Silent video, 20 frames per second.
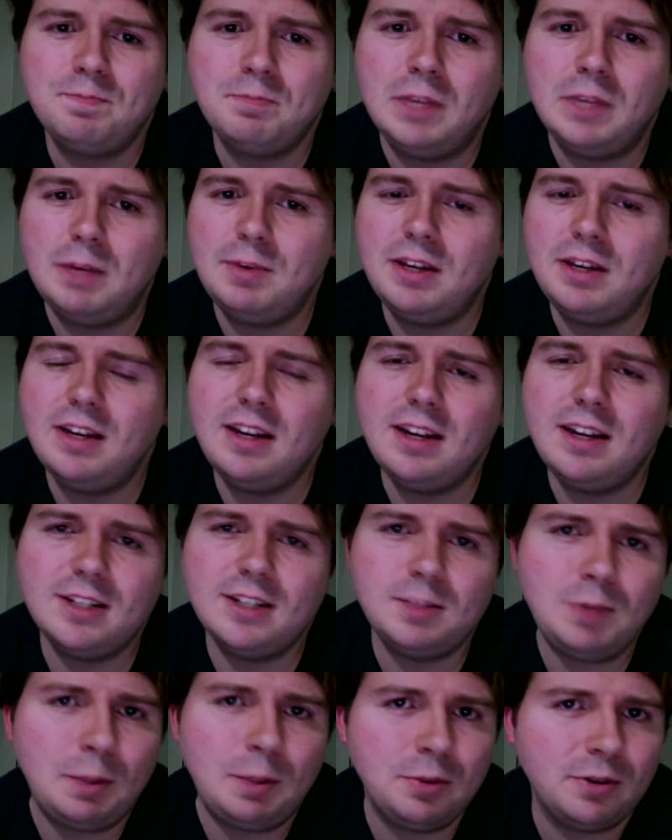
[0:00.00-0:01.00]
Maybe he and
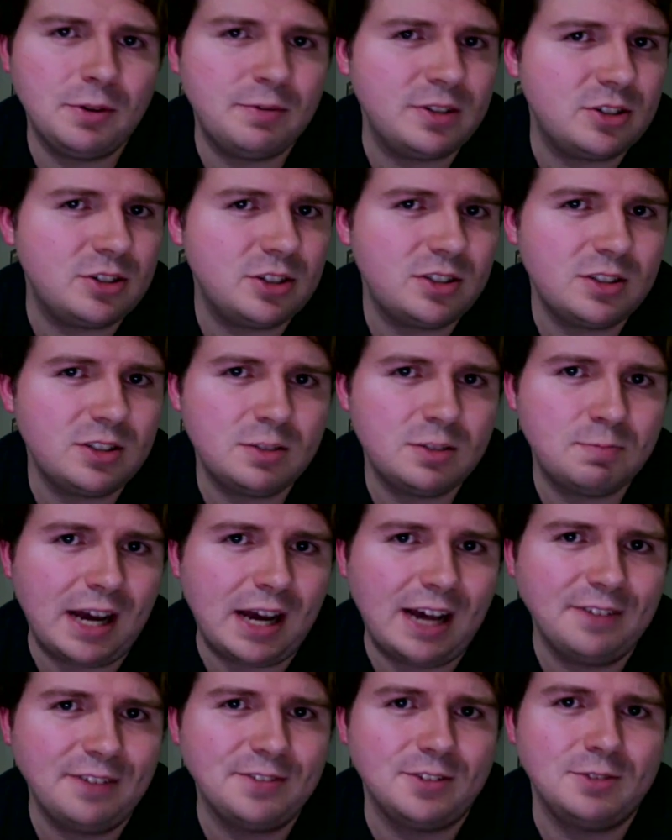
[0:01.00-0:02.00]
his people have been just as
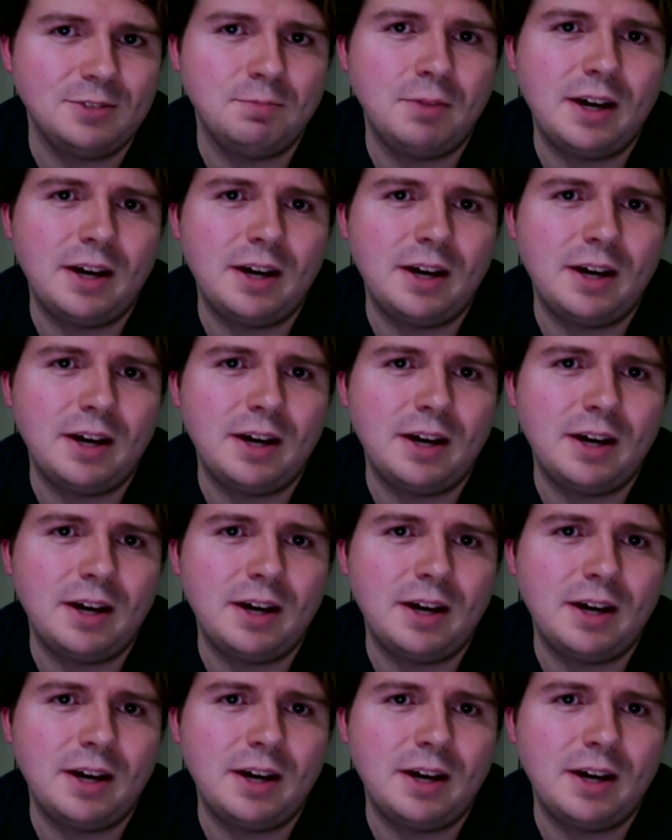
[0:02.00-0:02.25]
baffled